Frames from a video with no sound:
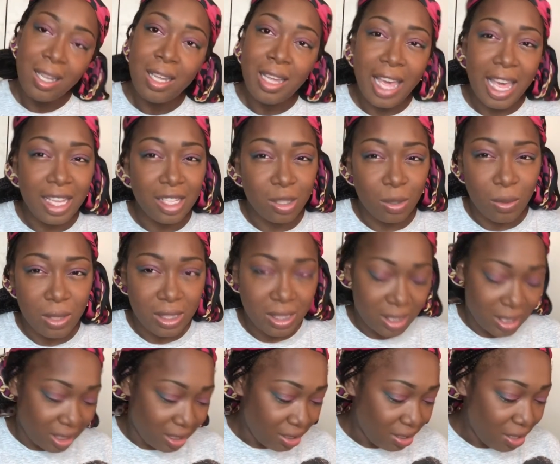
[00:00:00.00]

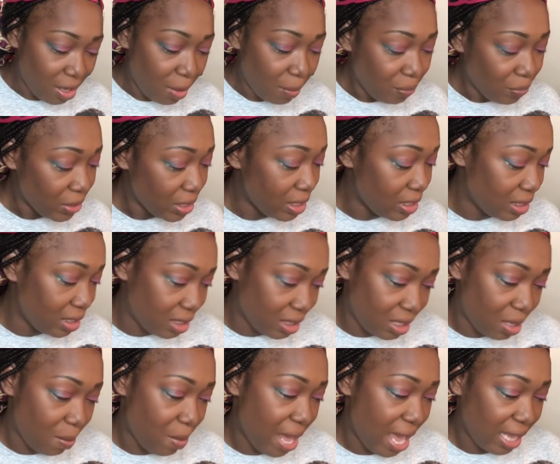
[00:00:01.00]
exhausting, you know. This is
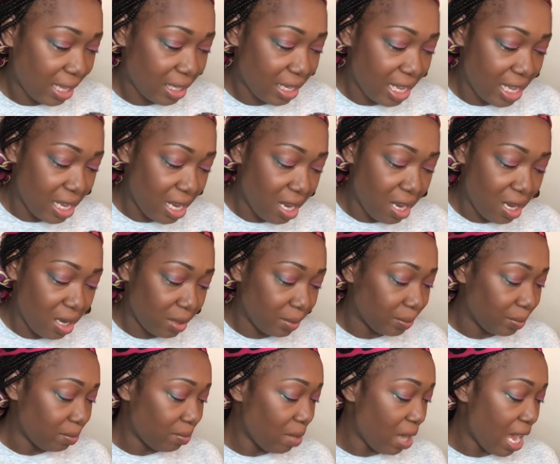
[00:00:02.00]
the backlight
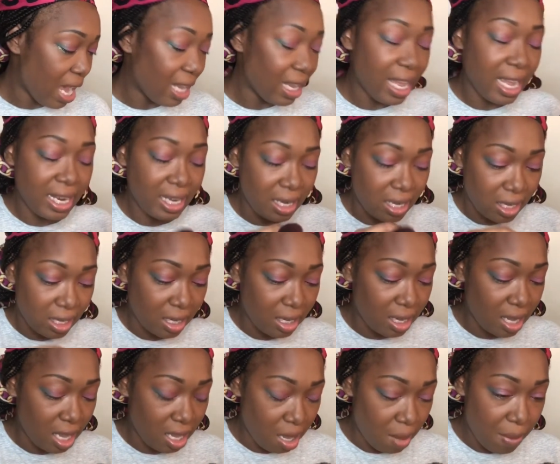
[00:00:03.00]
highlighting
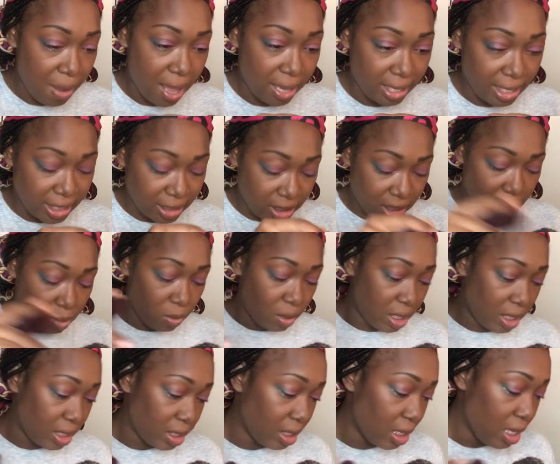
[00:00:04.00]
color palette. I just want
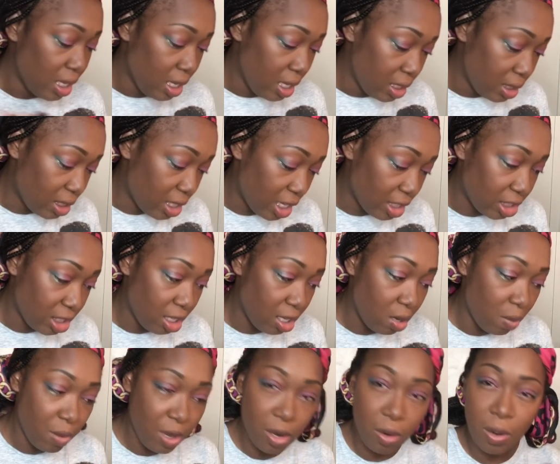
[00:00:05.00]
to touch a
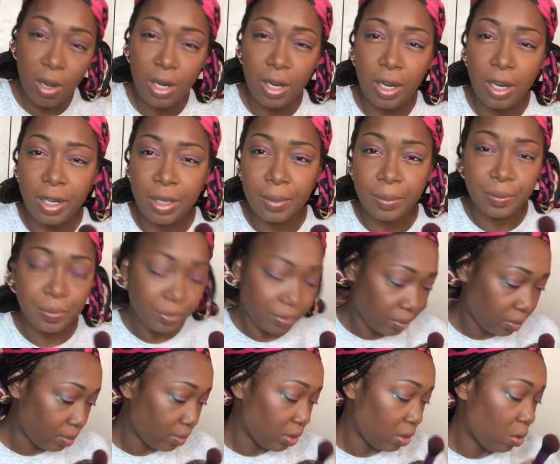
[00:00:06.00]
little bit on
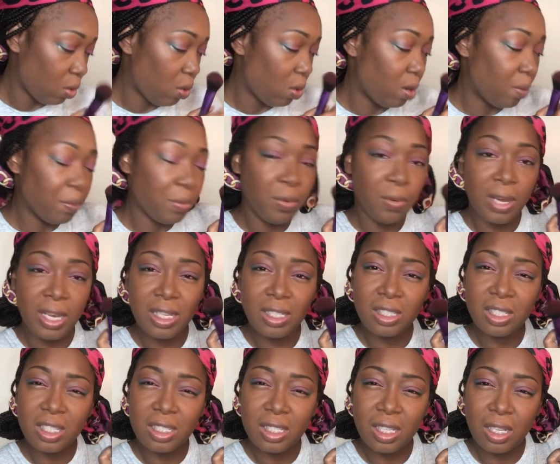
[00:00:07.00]
point,
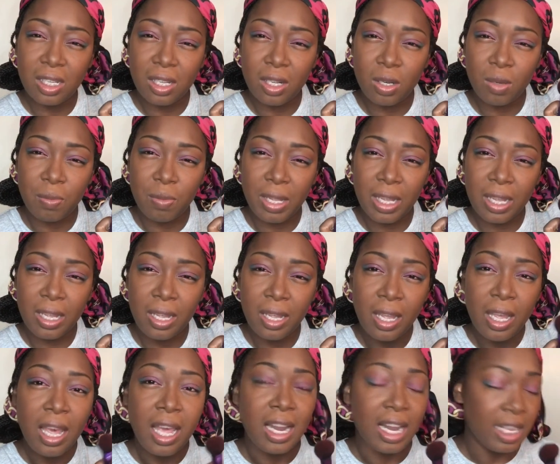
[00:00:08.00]
just a little bit.
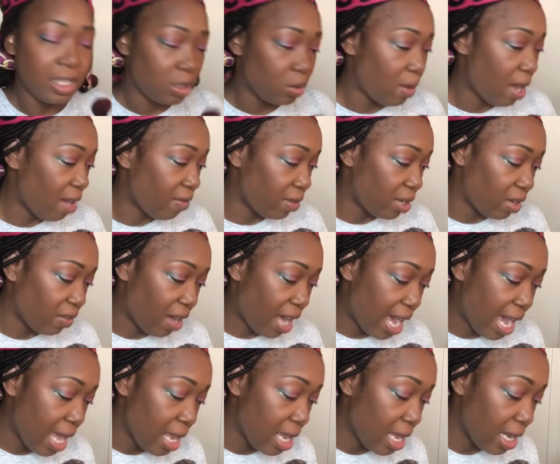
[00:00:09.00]
And I do have another
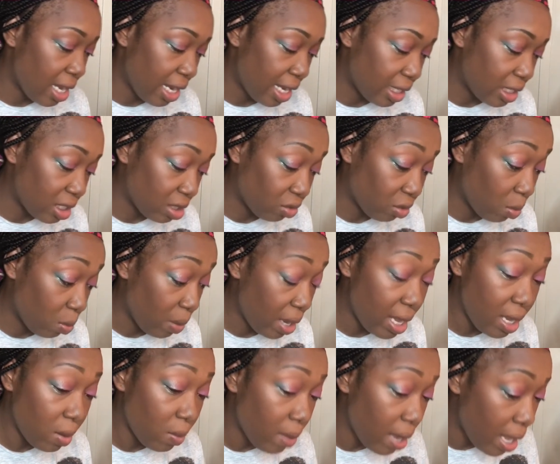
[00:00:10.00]
highlighter like this from
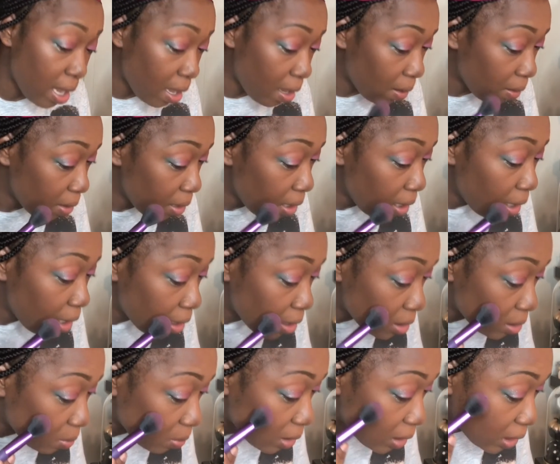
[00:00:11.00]
Wet n Wild.
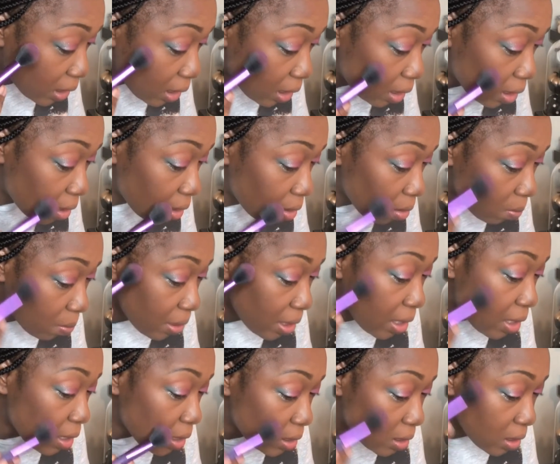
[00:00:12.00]
Just want to get a little
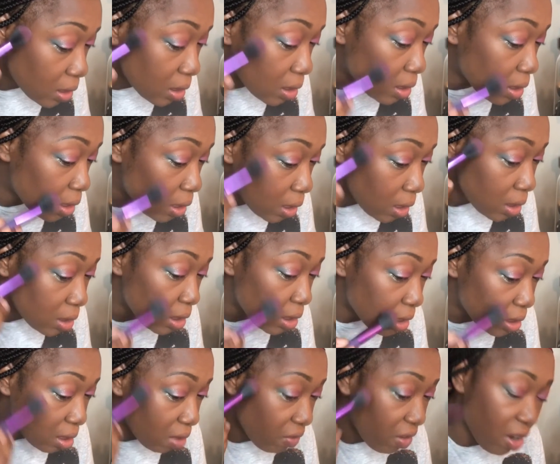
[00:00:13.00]
bit, and just
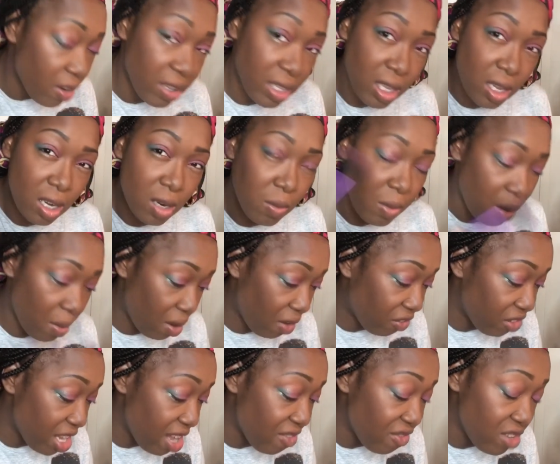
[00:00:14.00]
a very little bit with a
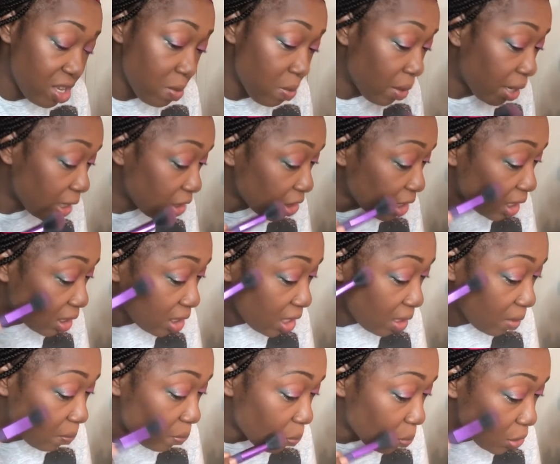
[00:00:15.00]
fluffy brush. I
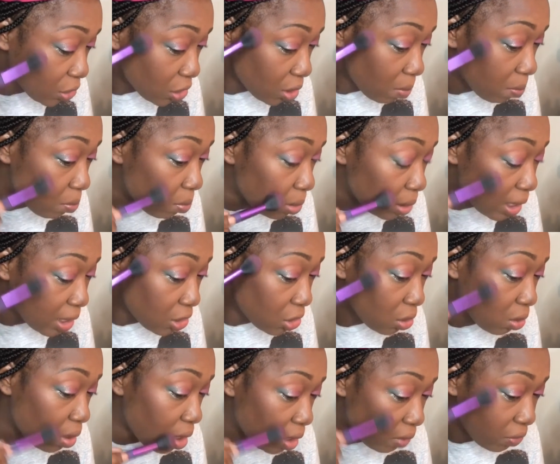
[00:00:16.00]
think put your blush
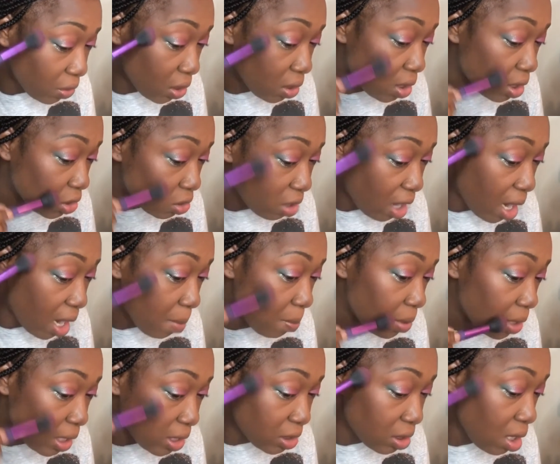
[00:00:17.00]
on. If you're going to try a
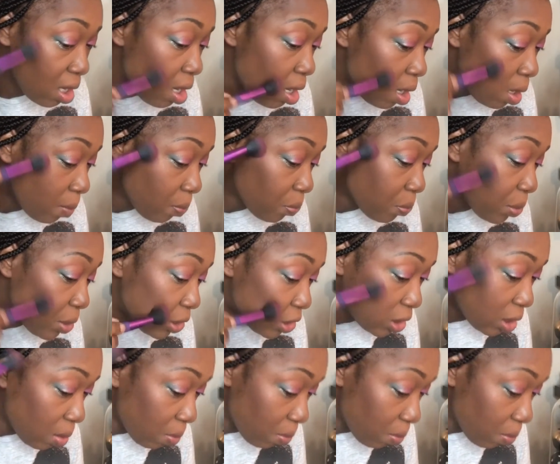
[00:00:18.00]
blush, put your